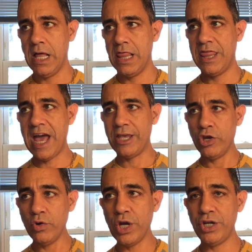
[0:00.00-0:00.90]
that
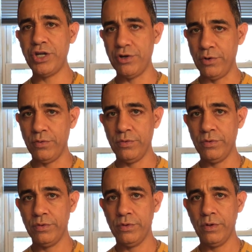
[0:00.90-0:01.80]
you can do
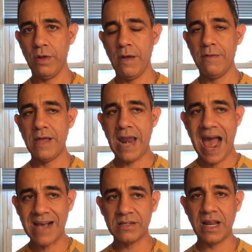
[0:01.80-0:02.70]
that
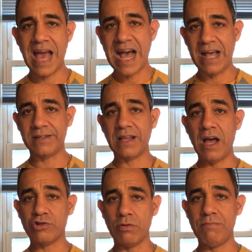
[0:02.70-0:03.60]
actually has
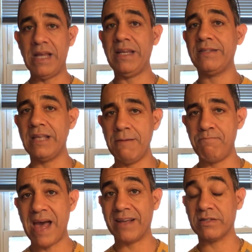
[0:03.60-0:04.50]
a tremendous
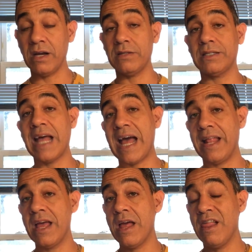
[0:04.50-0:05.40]
impact such
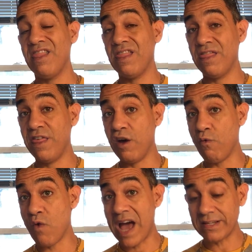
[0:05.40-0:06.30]
that the
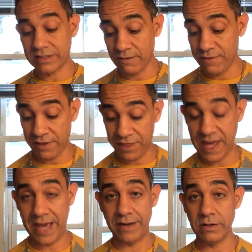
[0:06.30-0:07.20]
rest of the
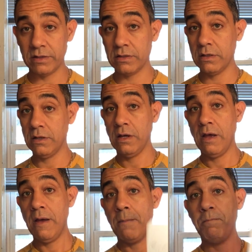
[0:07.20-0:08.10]
things
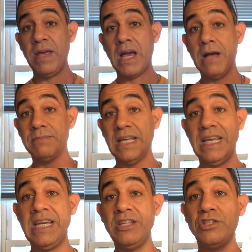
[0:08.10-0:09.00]
becomes
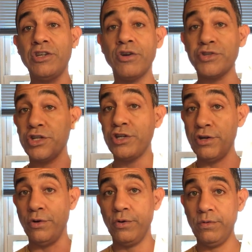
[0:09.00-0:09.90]
easier to
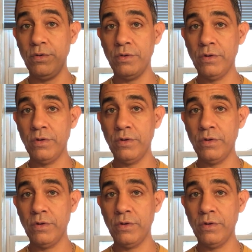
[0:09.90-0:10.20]
do,